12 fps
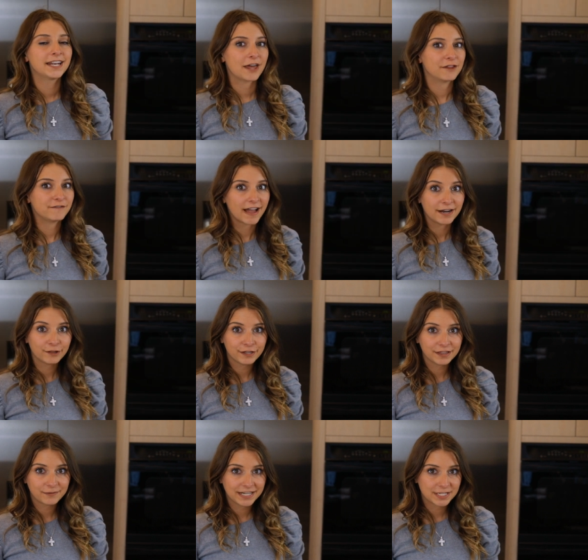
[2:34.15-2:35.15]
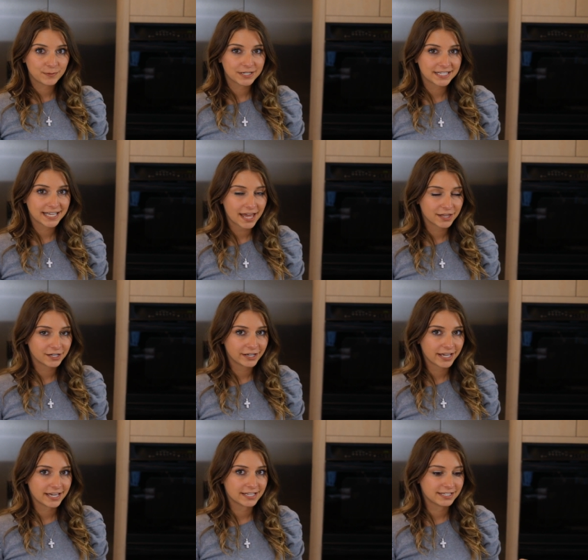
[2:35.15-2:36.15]
Now the final thing that we need to put together
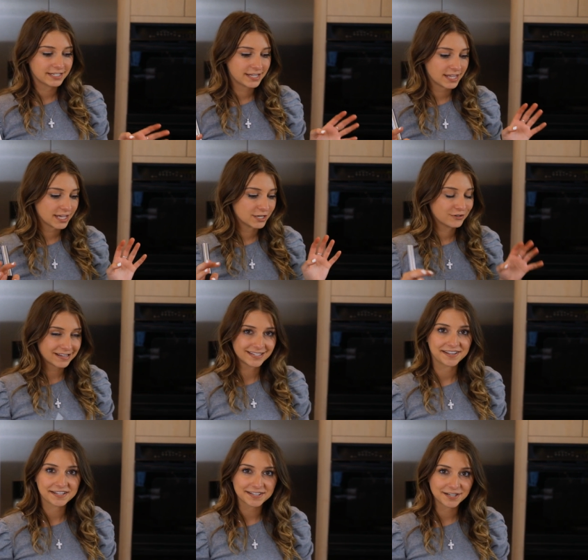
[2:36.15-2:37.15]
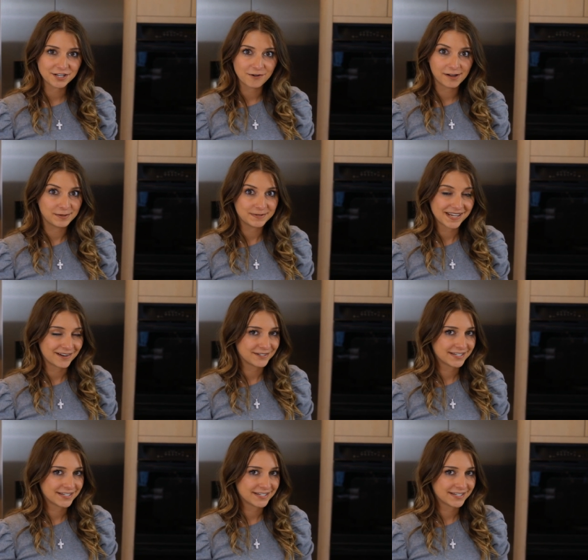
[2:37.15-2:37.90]
is the dressing that's gonna go on the potato